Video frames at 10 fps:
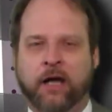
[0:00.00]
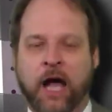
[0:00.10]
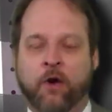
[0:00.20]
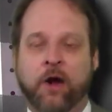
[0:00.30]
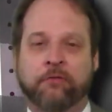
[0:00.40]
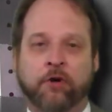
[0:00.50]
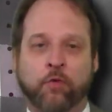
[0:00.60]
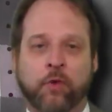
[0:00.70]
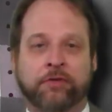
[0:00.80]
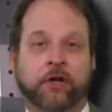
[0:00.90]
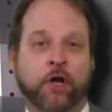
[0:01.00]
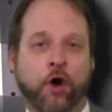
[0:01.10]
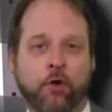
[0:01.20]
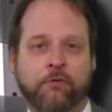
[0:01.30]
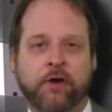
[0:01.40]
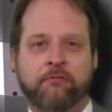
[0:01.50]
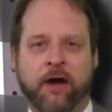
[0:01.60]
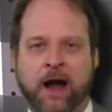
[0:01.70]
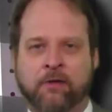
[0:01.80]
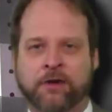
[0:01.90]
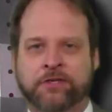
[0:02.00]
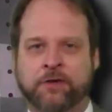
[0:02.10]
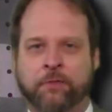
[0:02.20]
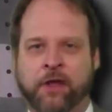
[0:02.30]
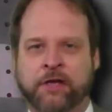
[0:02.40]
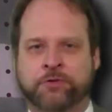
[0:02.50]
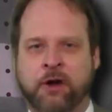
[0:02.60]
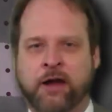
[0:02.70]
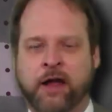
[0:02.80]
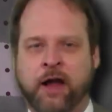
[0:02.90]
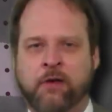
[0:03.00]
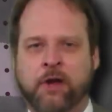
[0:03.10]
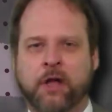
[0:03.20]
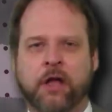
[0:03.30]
However, with the COVID virus in place right now,